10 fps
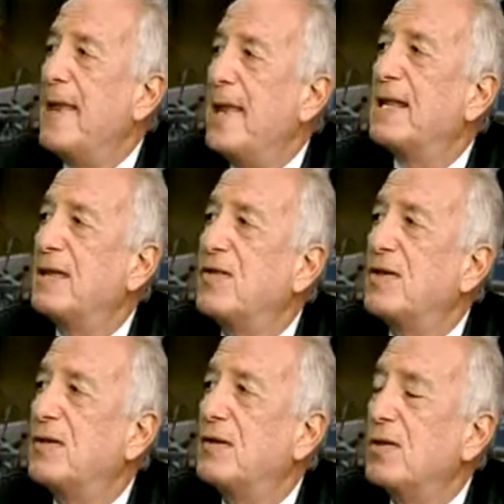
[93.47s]
And I
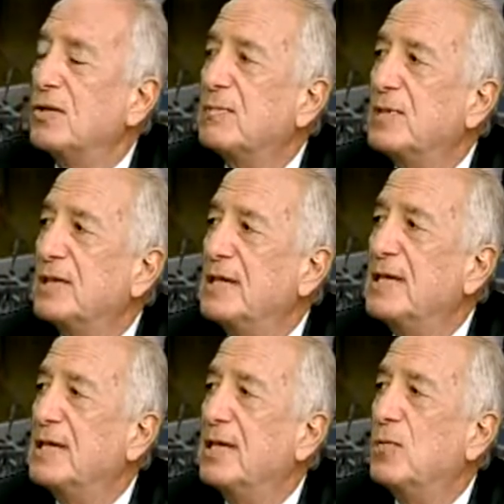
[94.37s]
think that
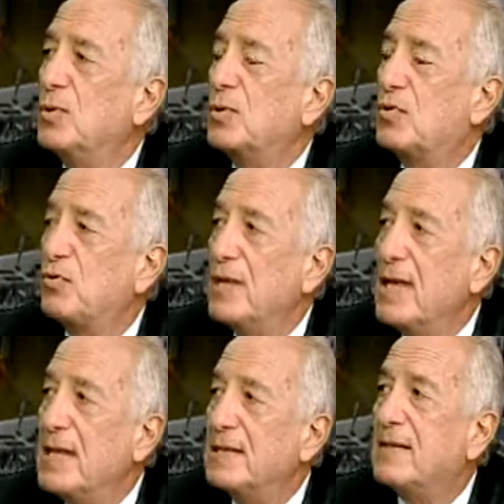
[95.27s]
ultimately it will
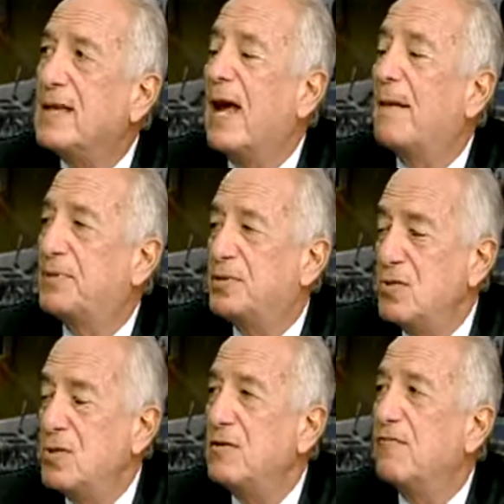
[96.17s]
create the
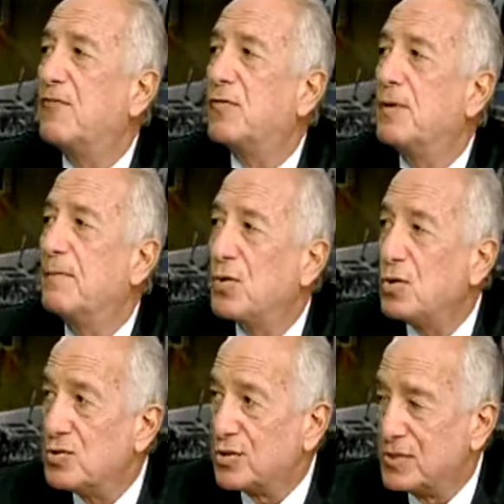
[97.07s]
opportunity for an
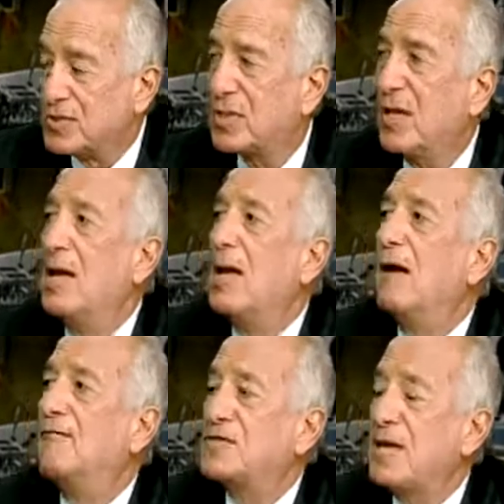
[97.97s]
emergence
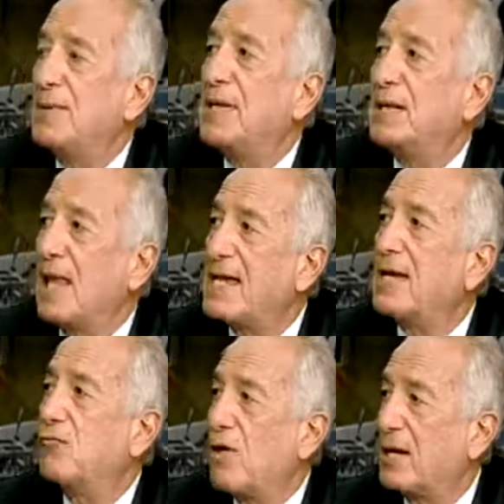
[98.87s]
of somebody like
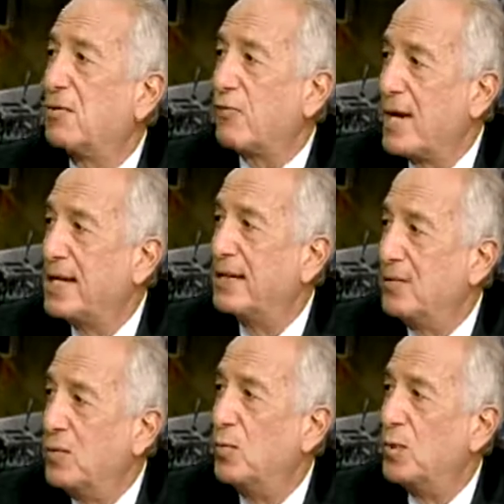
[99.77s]
a Ronald Reagan
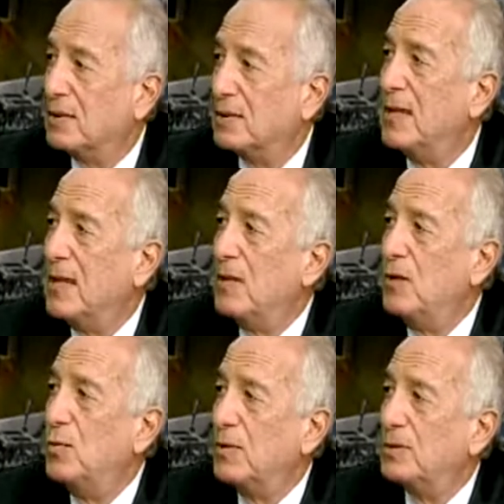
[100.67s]
who will
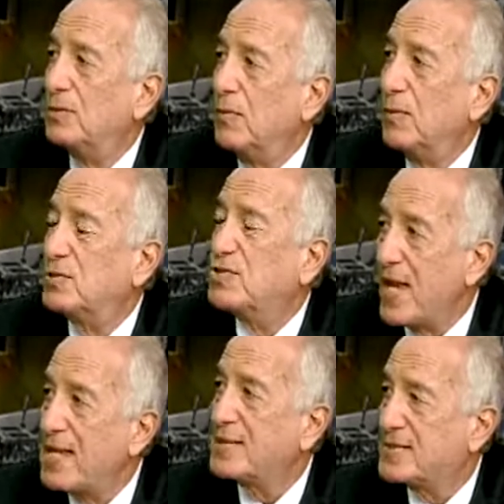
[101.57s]
who will, will
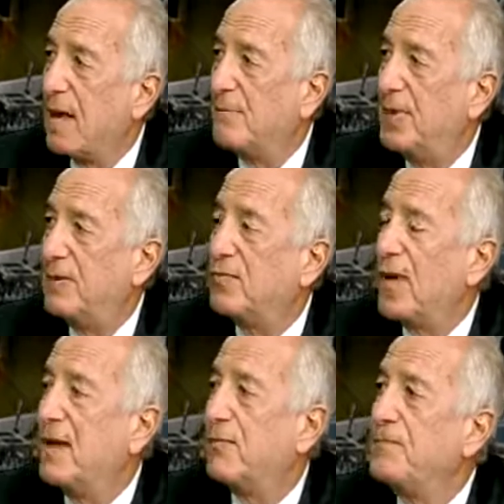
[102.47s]
shake us up and,
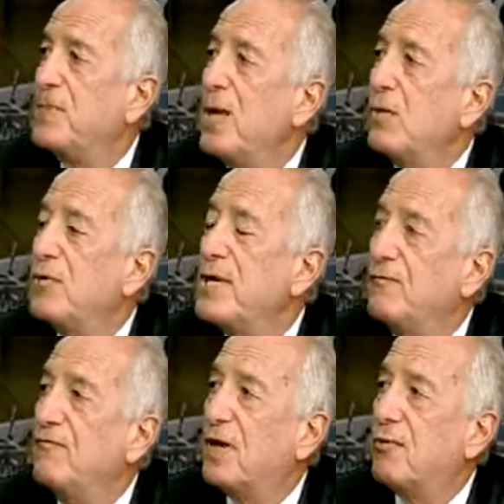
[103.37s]
and
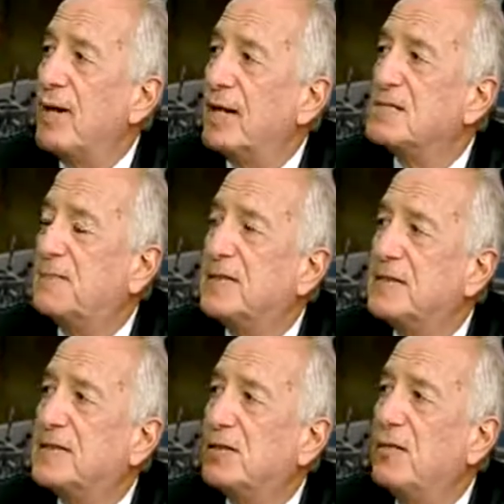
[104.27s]
reinvigorate us. But
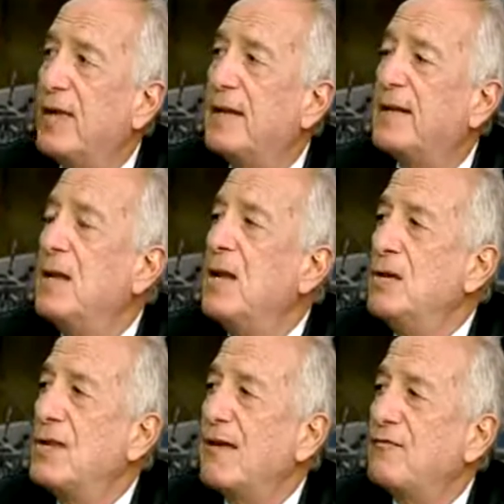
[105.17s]
until then,
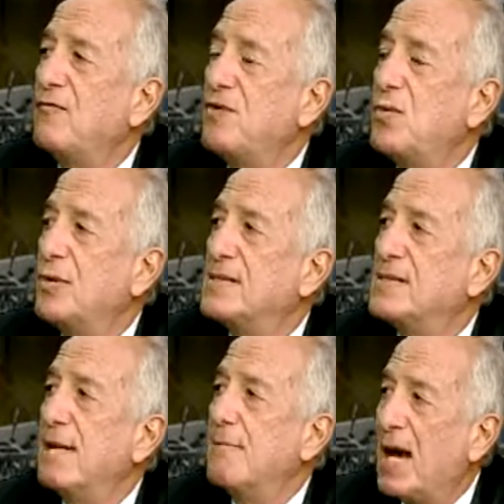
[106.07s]
you have to view it
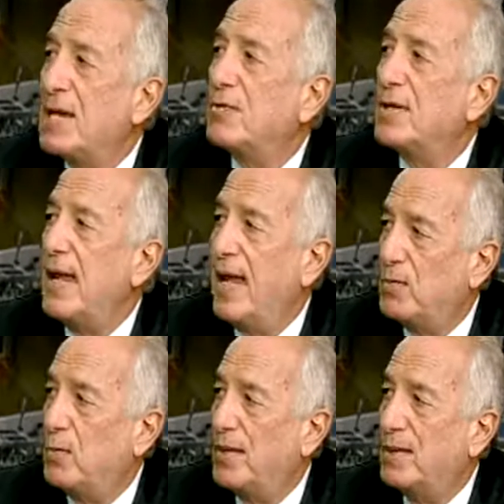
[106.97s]
as a moderate
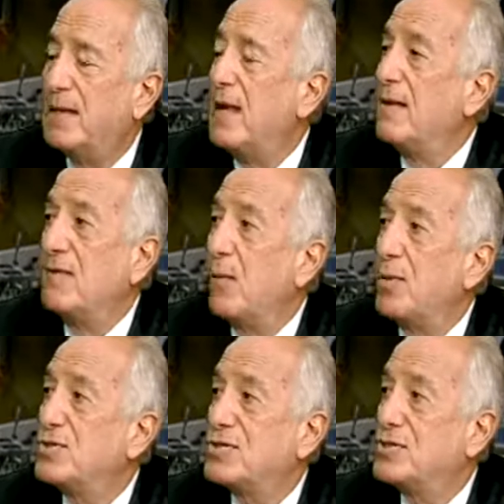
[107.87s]
headwind that
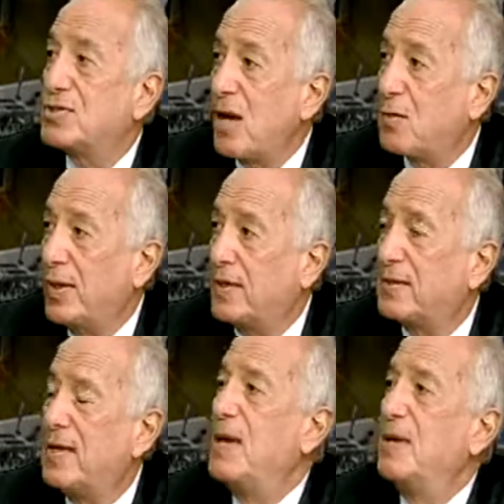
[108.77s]
we're just stuck with
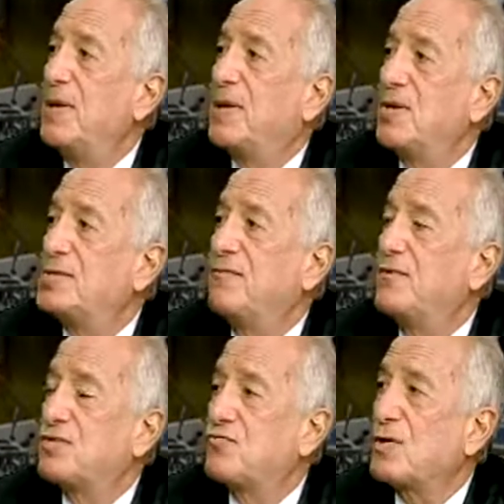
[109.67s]
because of
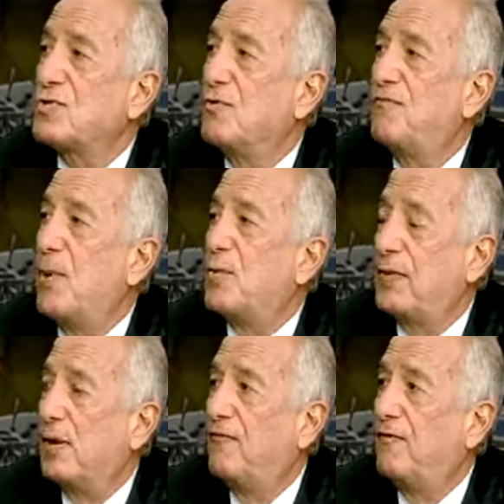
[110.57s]
the structure of
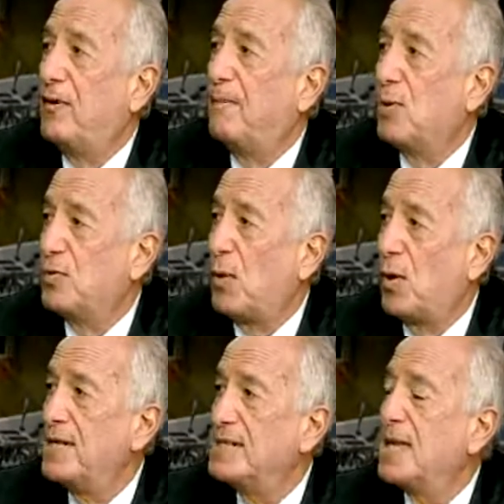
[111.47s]
both of uh, both
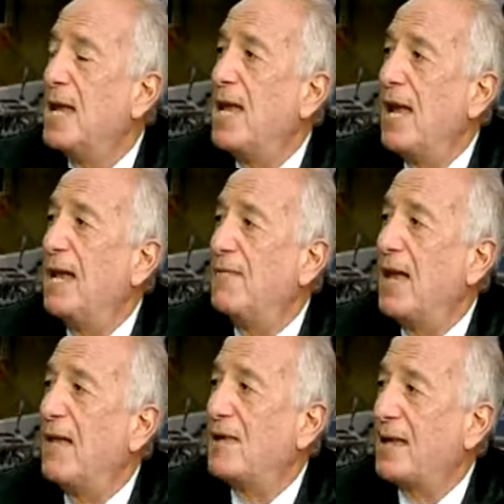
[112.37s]
parties and,
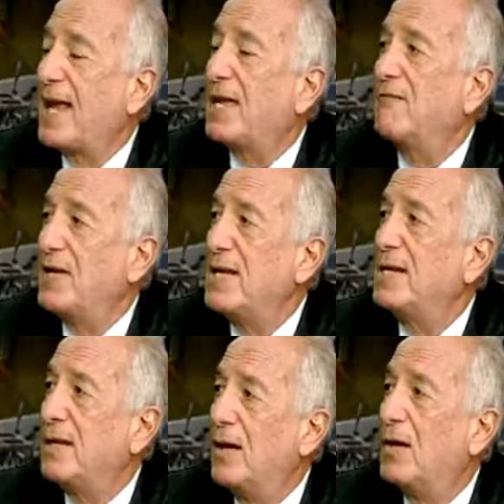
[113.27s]
and the lack of
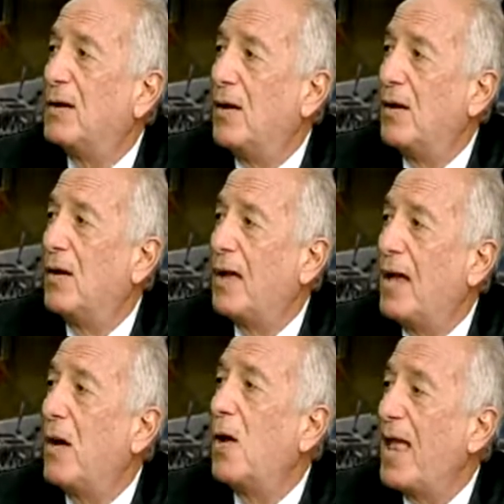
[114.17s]
any uh,
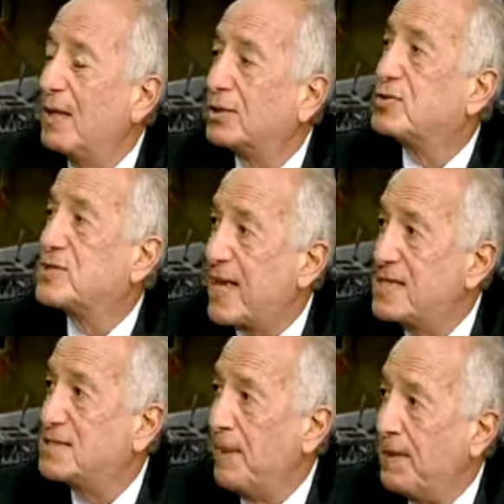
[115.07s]
uh, elder
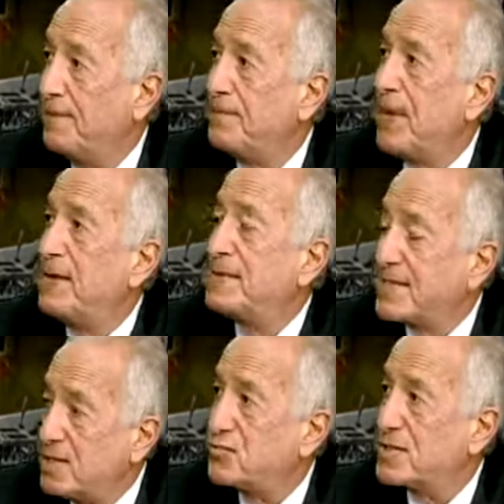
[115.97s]
statesmen,
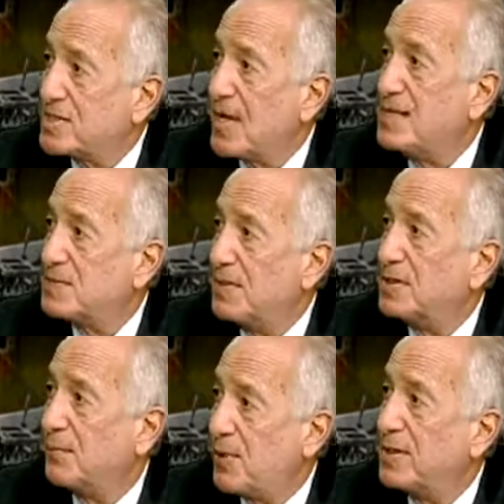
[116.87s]
centrist
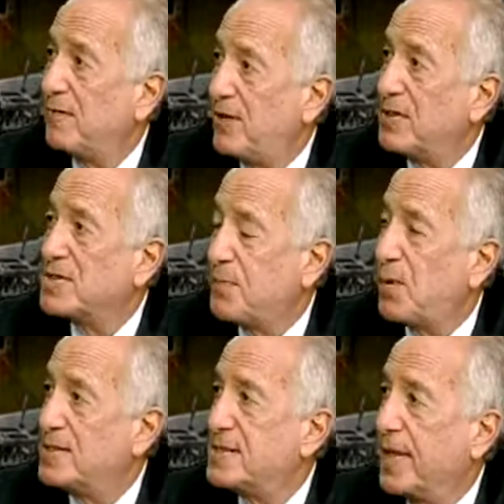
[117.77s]
statesmen, to bring the various
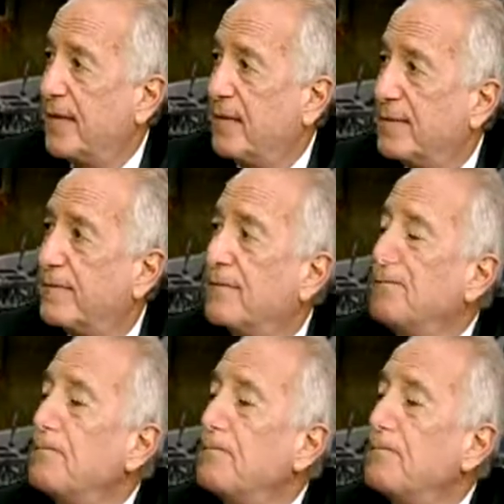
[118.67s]
parties together. You know,